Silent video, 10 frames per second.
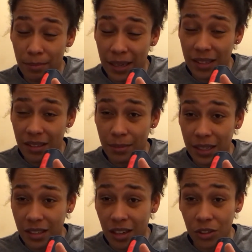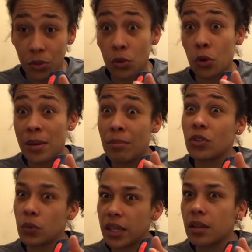base of the metatarsals or in
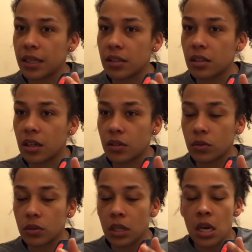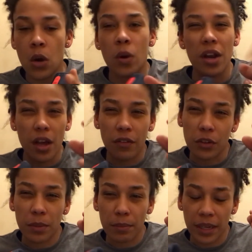between the metatarsals where nerves have been